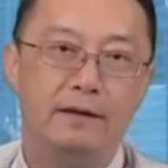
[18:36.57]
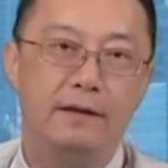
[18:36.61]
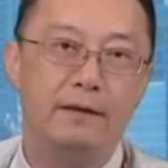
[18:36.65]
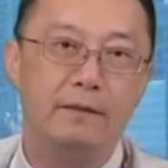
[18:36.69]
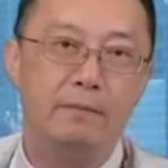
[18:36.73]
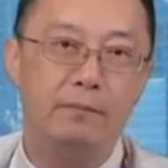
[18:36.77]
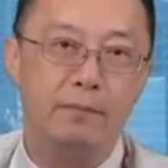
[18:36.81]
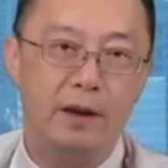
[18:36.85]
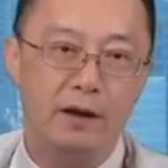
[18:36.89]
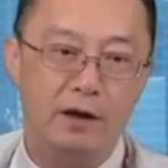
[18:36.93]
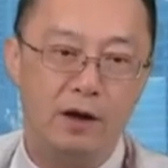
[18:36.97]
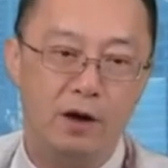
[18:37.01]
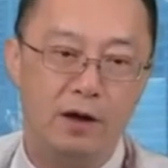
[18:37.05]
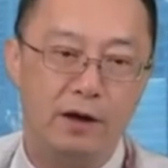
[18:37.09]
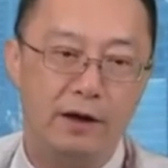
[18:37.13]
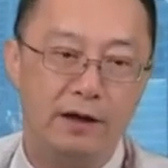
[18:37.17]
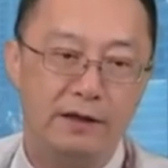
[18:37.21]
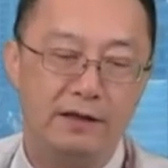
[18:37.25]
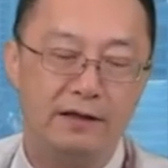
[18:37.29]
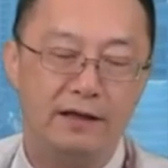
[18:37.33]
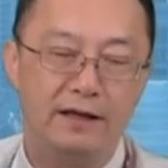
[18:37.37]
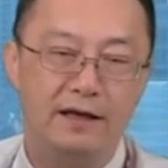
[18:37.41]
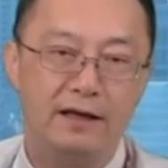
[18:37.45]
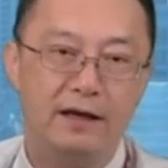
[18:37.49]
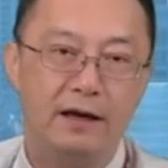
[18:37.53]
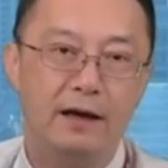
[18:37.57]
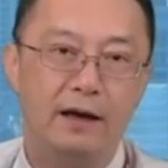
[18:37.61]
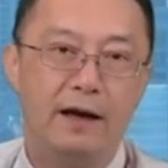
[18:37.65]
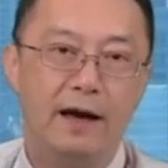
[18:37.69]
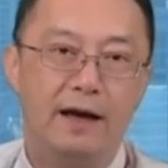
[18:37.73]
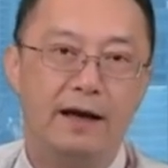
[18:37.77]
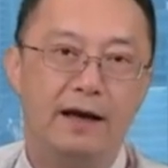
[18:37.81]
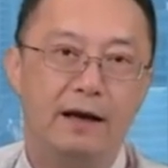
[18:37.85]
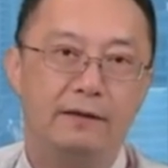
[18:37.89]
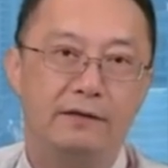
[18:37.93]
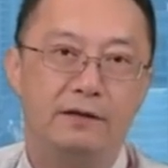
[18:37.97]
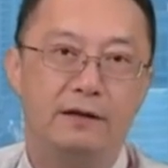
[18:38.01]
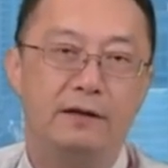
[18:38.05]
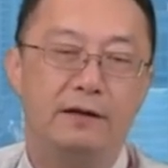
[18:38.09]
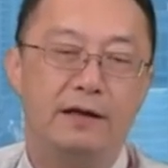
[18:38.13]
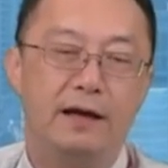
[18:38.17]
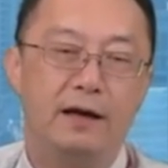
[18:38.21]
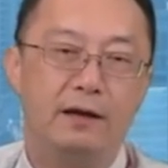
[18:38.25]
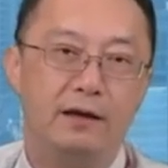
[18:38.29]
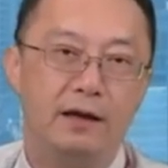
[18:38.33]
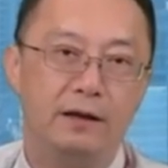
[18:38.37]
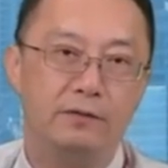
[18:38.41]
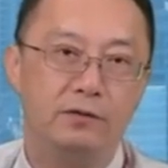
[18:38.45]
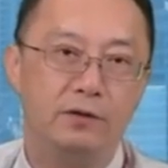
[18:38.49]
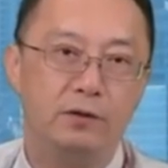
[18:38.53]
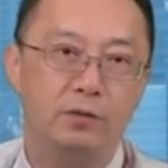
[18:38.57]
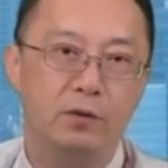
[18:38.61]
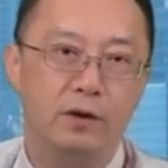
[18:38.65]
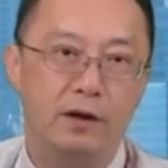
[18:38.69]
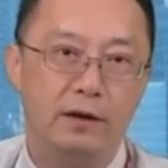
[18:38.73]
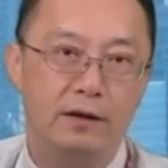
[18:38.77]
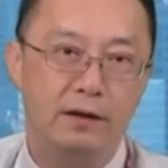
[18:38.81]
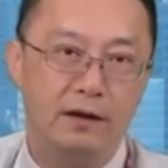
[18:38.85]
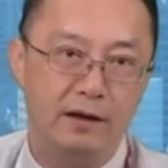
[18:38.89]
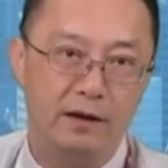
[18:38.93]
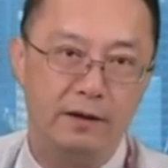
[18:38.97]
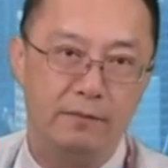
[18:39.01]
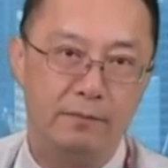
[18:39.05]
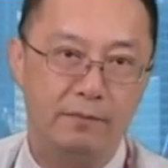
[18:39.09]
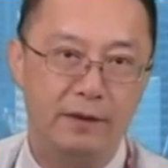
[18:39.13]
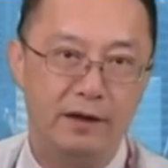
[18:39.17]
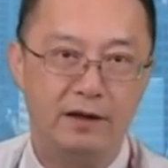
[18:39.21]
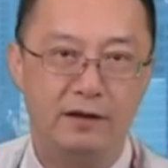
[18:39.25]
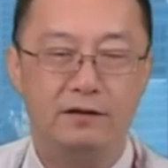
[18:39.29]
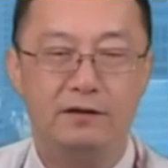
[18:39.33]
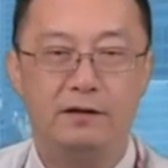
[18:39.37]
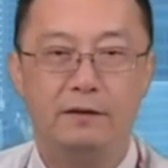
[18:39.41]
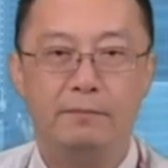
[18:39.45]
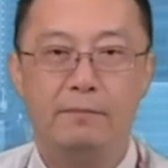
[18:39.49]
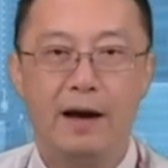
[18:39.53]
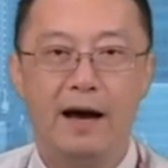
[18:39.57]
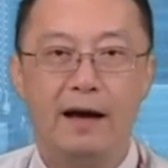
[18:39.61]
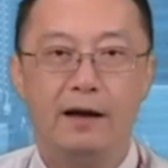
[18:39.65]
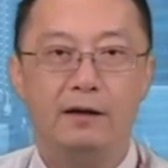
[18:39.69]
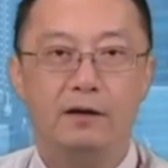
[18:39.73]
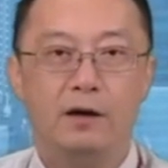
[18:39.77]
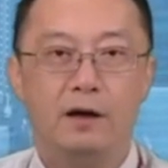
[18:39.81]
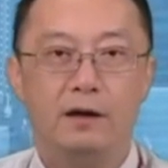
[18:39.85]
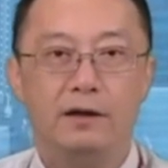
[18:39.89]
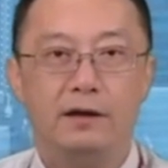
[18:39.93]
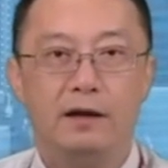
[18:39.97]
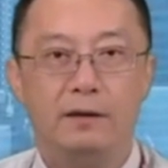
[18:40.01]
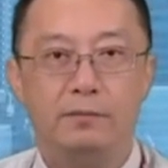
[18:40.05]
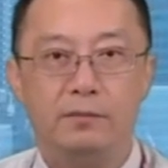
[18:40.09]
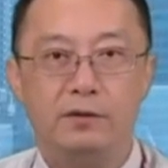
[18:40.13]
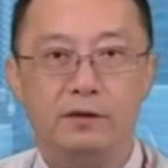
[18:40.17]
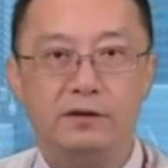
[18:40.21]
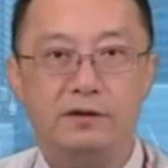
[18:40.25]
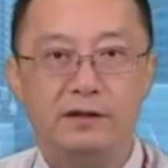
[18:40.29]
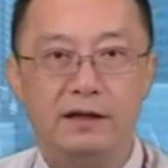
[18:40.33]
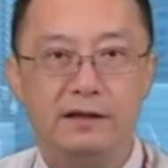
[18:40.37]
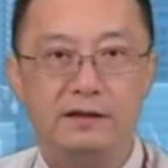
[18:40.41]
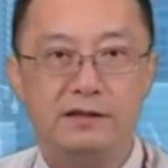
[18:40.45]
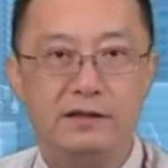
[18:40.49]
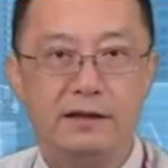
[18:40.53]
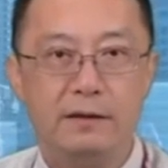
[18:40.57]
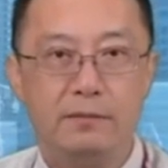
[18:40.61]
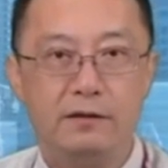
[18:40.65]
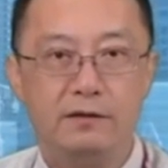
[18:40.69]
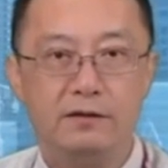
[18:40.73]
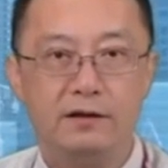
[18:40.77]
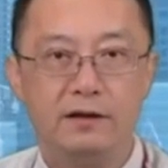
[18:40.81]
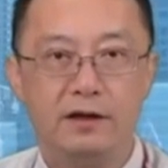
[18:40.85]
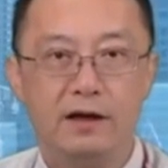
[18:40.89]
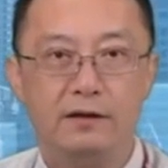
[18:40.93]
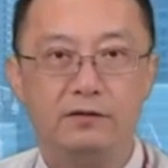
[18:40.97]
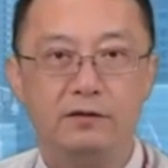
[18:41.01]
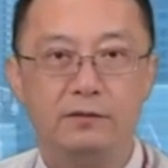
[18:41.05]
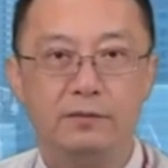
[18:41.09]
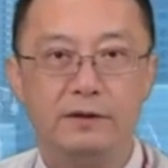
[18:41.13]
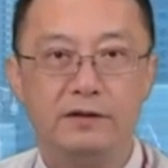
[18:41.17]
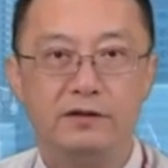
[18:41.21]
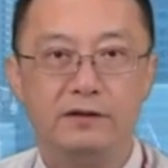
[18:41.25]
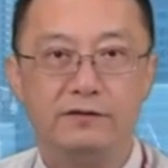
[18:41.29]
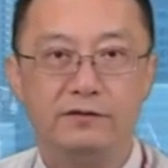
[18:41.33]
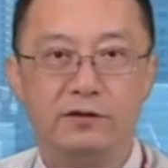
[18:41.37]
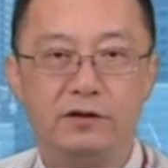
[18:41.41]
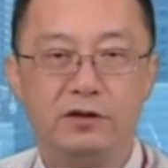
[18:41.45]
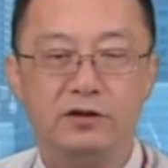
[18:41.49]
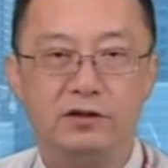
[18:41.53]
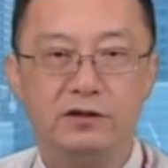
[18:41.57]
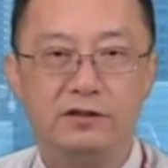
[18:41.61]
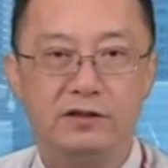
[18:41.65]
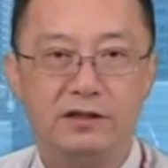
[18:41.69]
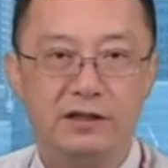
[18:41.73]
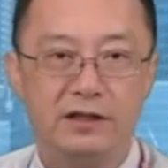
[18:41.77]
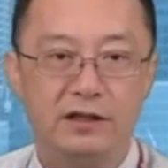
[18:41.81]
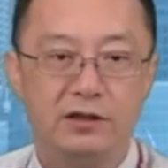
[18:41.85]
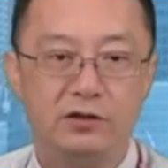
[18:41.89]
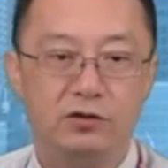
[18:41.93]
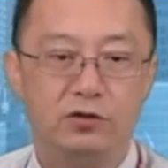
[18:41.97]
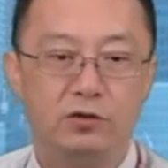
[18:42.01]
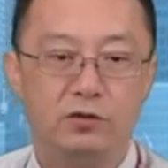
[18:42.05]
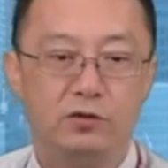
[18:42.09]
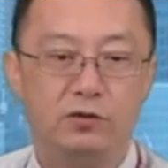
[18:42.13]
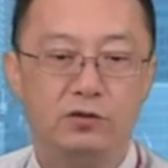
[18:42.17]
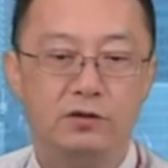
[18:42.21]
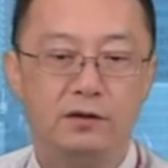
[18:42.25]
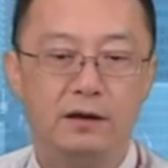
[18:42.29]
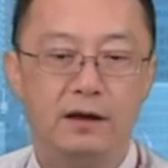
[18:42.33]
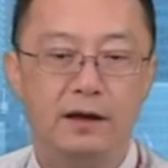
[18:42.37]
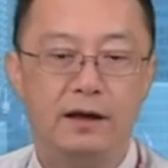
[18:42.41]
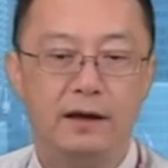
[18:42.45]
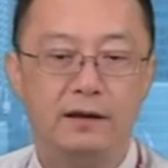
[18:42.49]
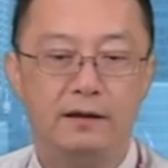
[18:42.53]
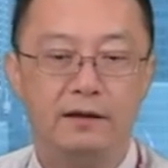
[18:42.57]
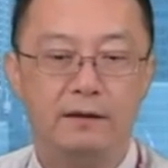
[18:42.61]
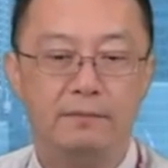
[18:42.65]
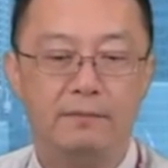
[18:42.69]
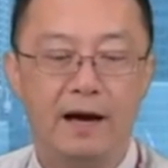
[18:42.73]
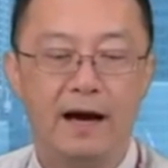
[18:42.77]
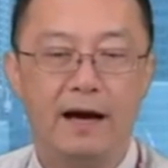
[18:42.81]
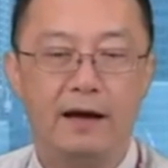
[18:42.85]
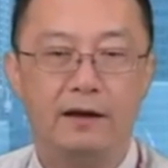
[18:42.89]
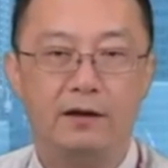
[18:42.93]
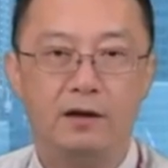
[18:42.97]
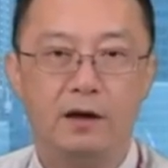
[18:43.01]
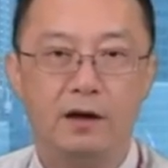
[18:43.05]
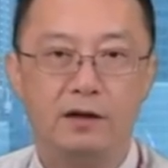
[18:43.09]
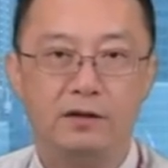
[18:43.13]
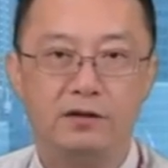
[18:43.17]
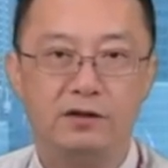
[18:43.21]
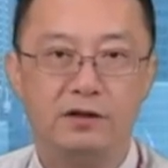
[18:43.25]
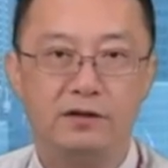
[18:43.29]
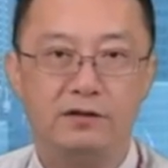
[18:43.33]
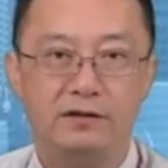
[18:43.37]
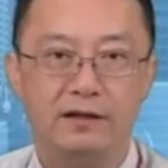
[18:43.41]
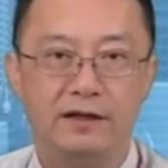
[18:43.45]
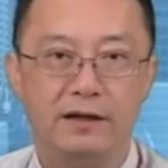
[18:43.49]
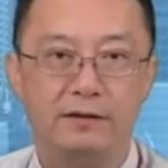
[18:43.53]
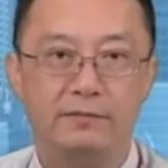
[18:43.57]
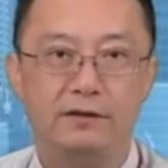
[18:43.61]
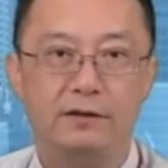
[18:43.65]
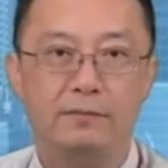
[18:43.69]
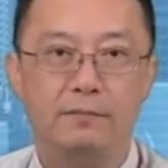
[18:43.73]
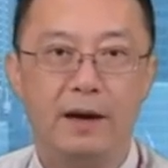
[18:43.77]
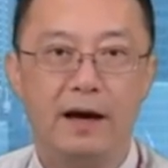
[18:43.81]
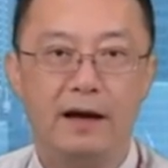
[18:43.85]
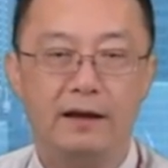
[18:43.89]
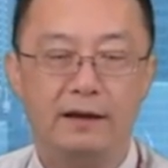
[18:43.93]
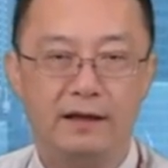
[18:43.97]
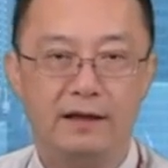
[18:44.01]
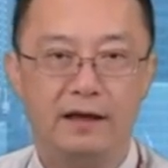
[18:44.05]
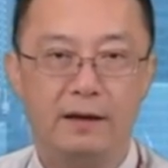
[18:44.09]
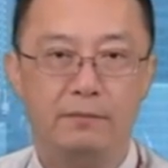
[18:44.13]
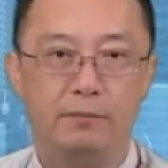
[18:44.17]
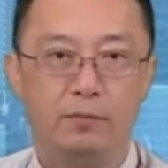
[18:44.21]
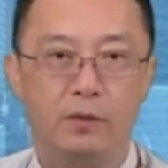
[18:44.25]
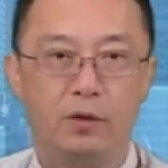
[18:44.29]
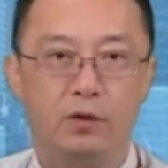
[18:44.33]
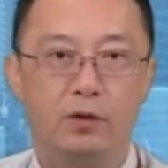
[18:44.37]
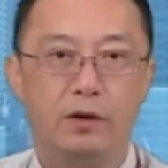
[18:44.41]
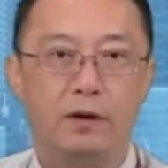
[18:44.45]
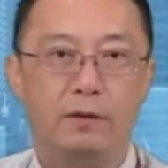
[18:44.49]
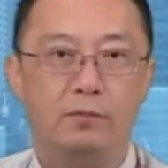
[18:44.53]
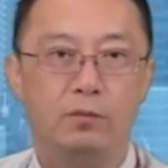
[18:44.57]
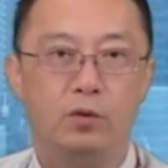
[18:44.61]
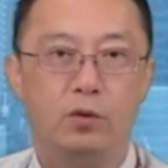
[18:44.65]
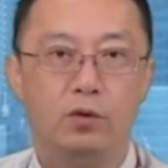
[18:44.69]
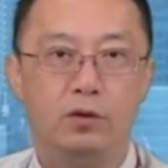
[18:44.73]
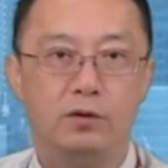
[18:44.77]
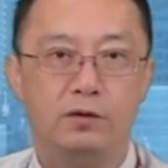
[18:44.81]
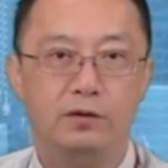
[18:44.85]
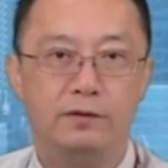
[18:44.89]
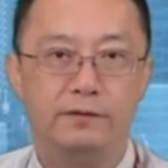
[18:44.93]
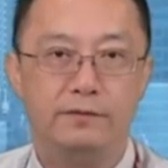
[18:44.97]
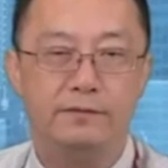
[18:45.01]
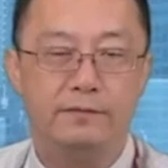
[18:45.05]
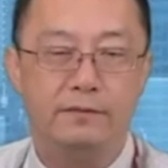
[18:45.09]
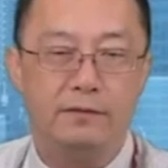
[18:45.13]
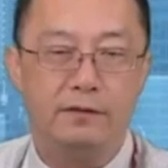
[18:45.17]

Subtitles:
But honestly, I have to tell everyone, because the backlog numbers and some of the government's efficiency issues, the backlog just keeps piling up more and more.